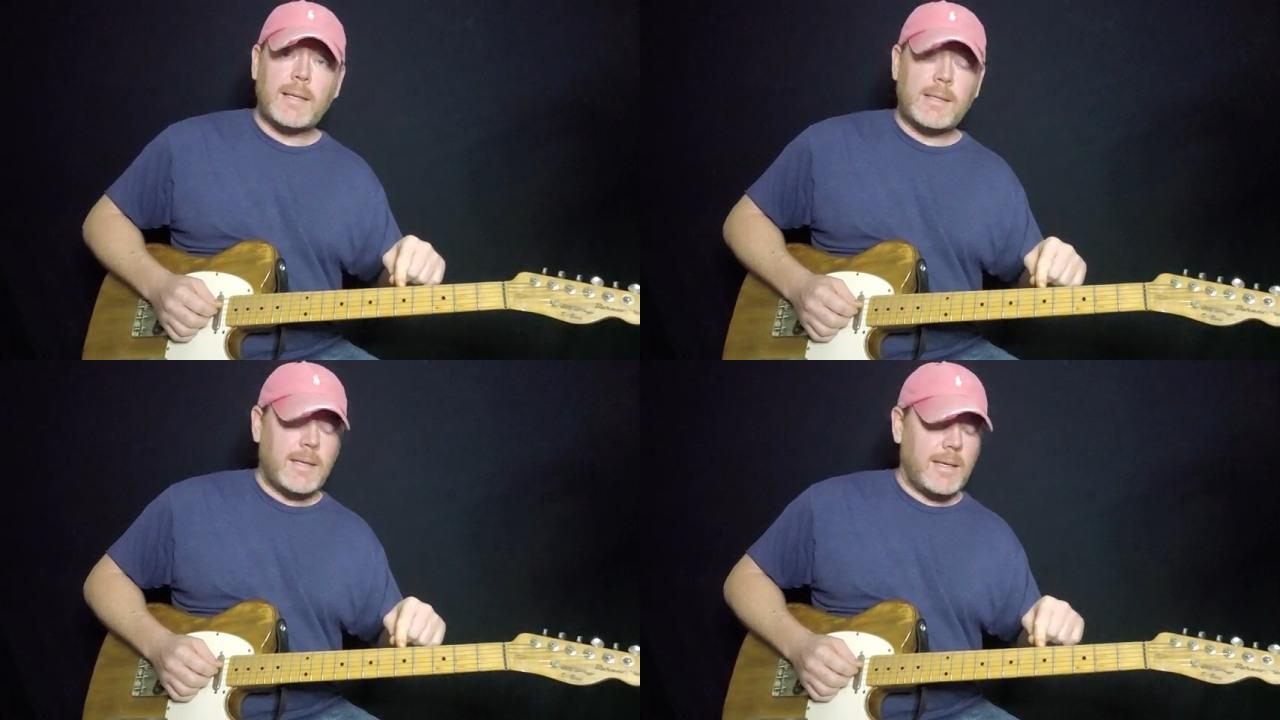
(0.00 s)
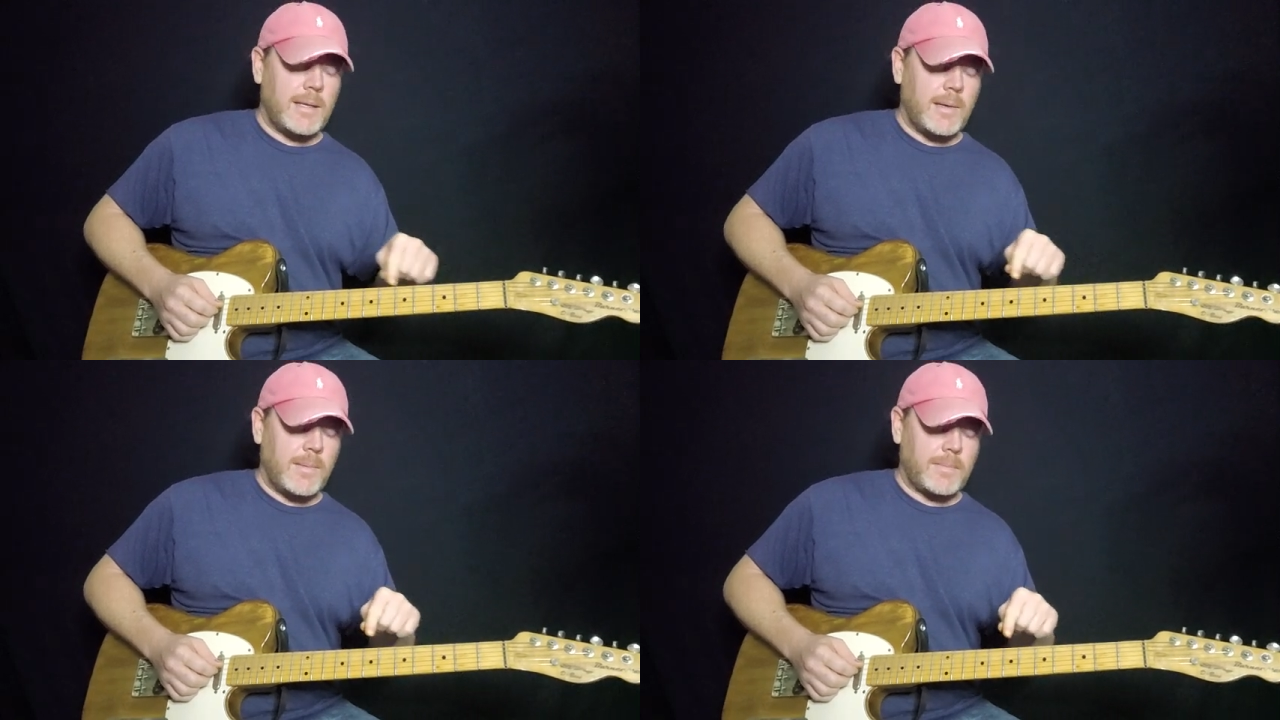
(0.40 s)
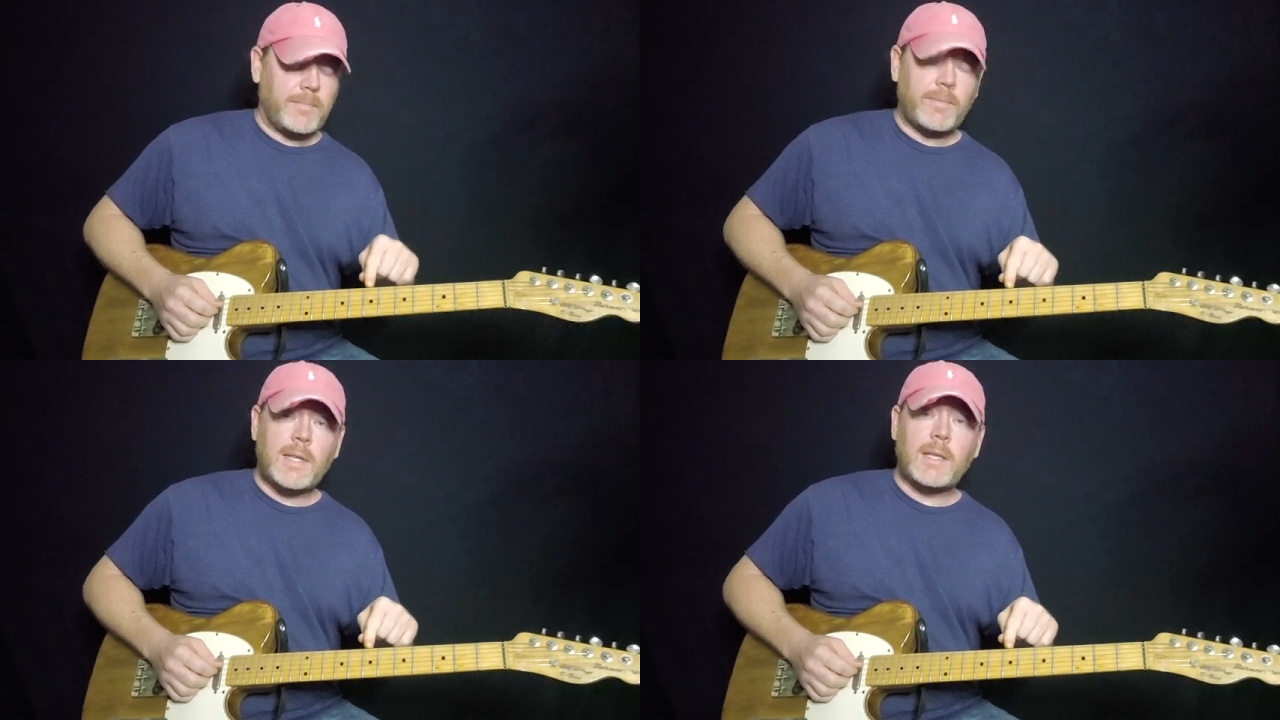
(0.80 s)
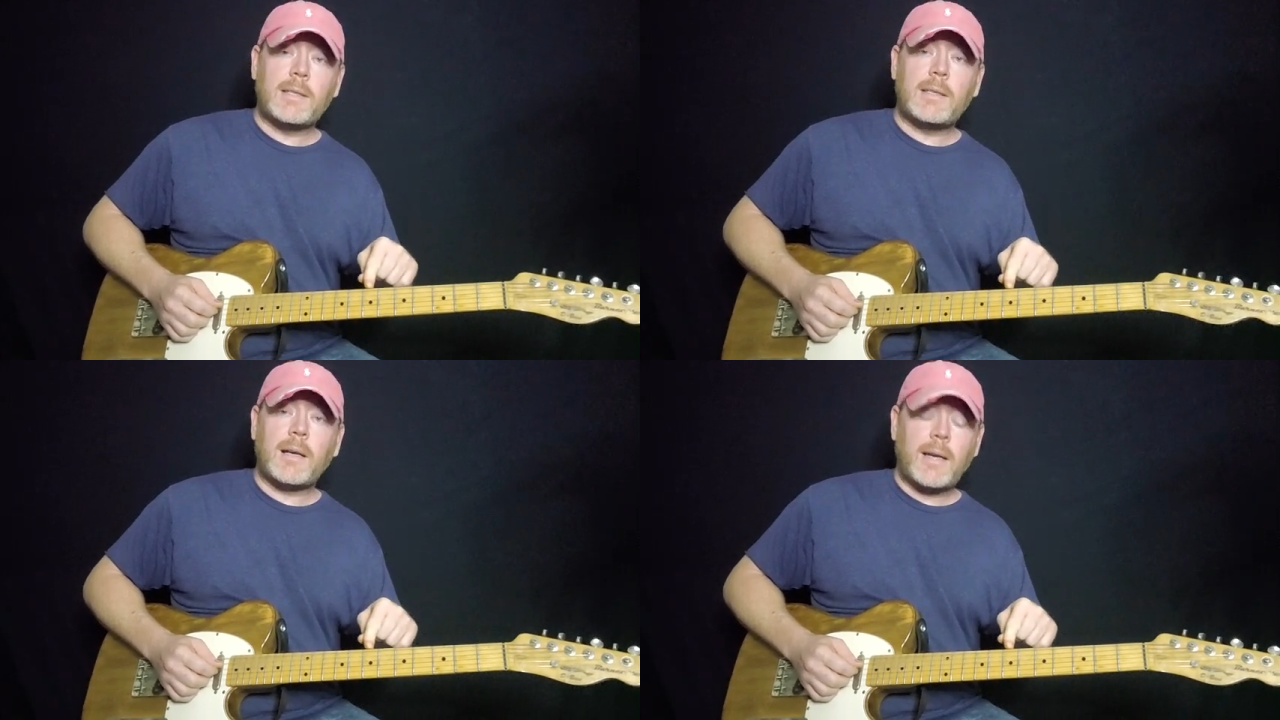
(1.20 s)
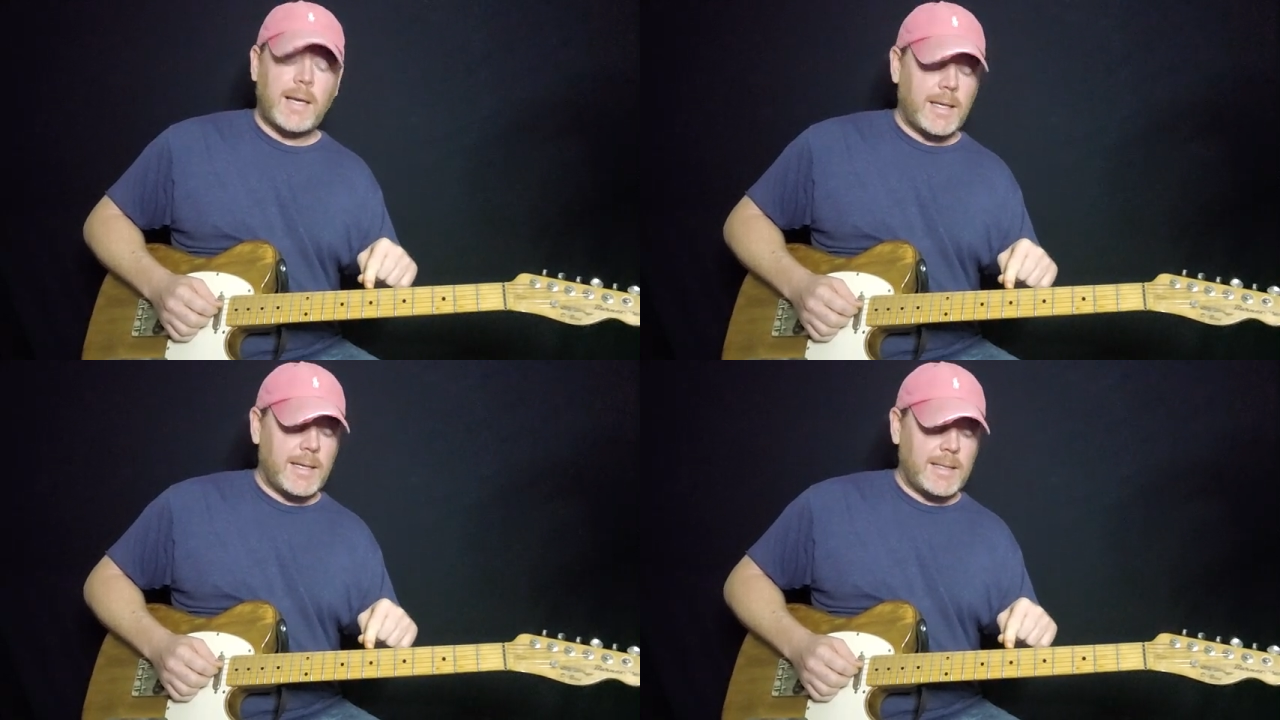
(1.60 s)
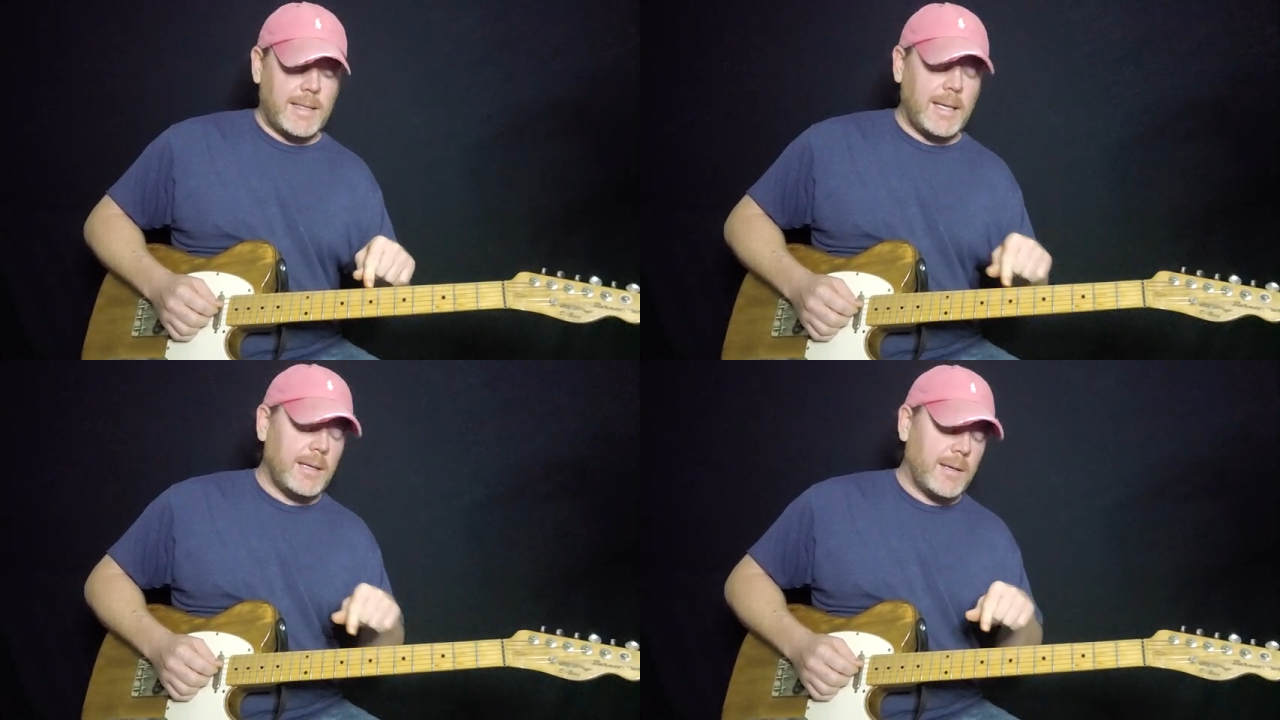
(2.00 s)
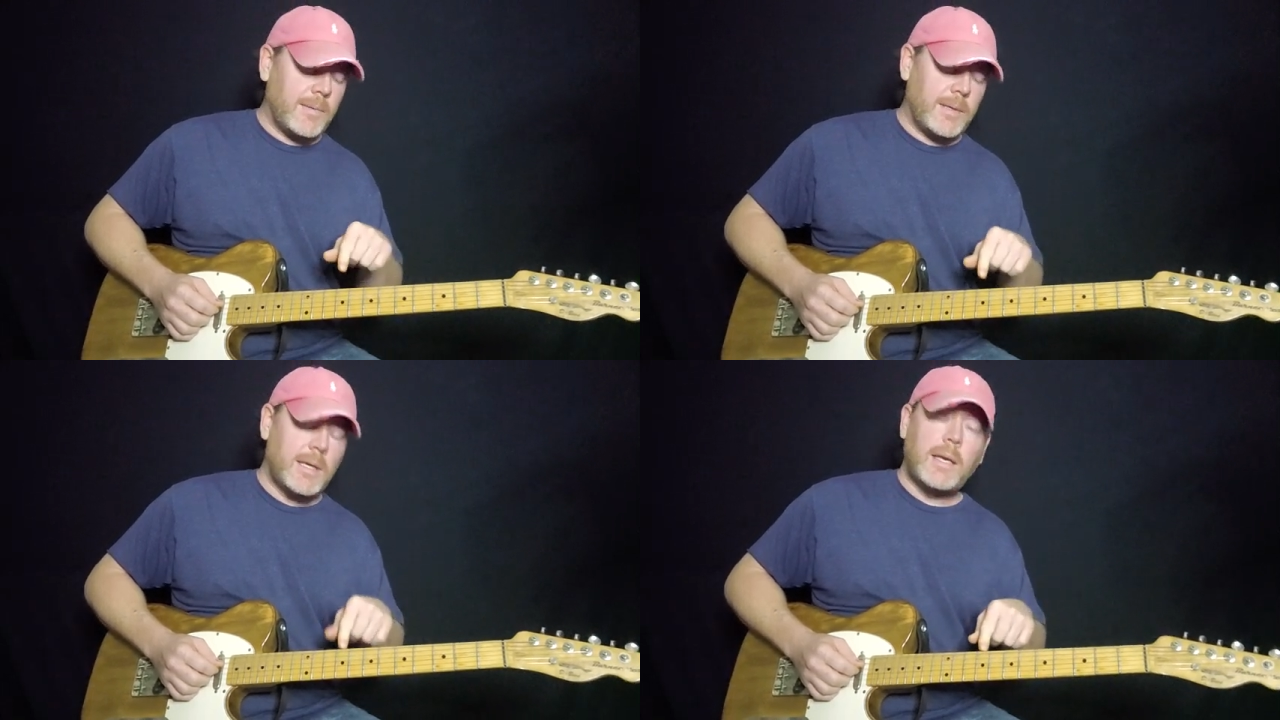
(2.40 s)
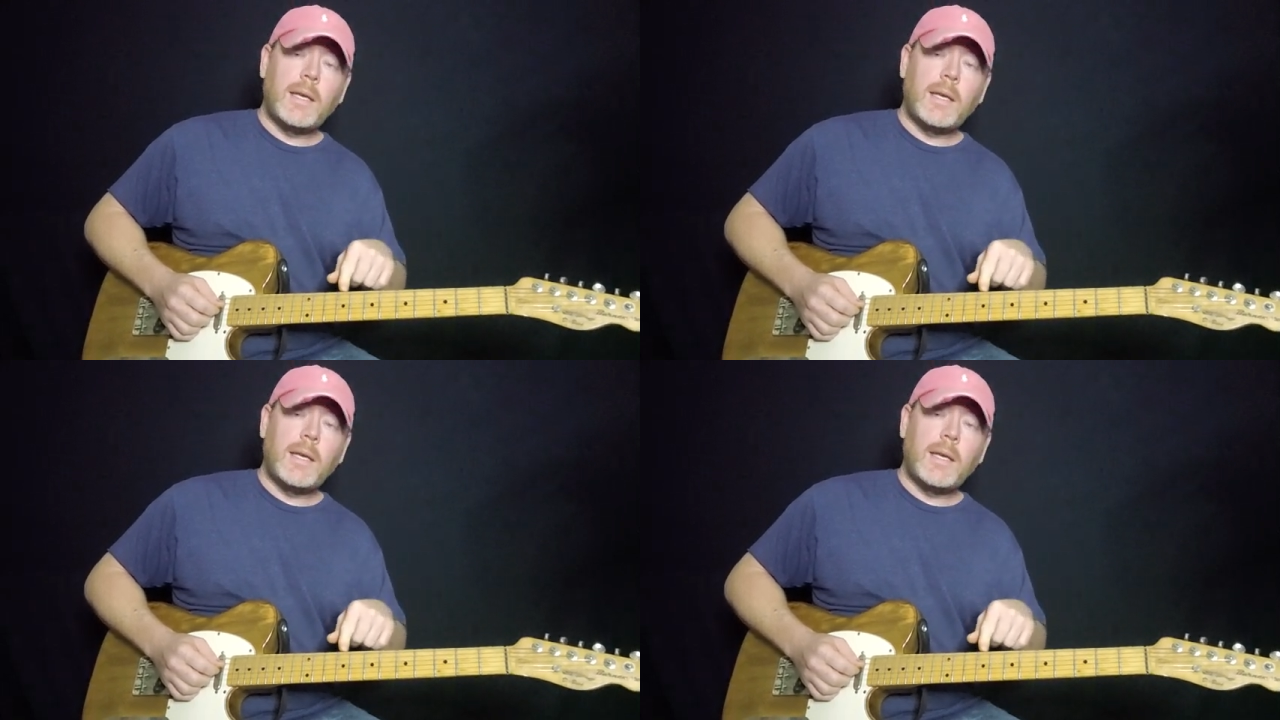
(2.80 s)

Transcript: a C note, this dot I get a D note,